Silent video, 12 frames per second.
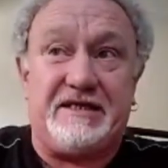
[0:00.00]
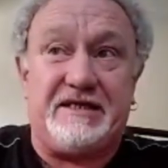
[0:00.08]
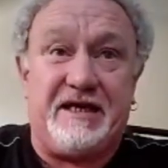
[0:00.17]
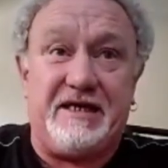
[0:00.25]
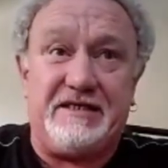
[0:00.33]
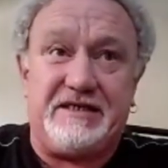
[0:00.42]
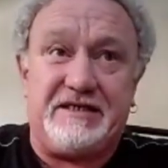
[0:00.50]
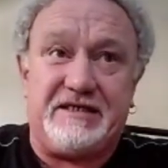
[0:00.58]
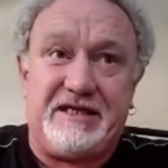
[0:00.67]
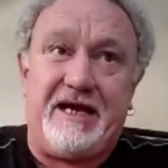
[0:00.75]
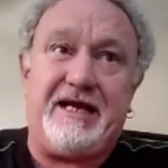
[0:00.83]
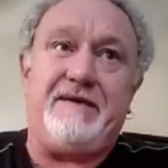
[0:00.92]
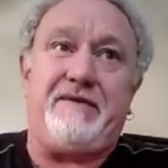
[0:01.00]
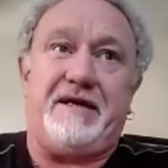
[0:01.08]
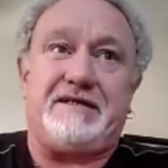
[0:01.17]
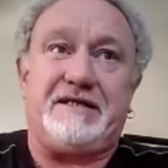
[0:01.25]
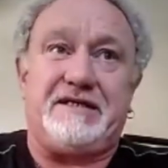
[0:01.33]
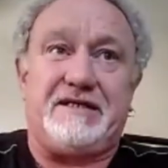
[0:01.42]
Things are slightly
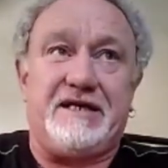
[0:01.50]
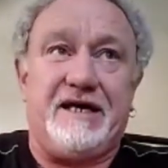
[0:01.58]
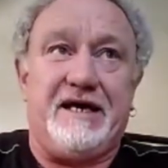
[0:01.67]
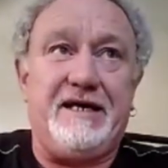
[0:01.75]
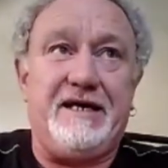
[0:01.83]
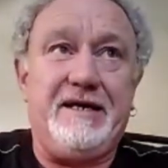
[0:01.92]
better today,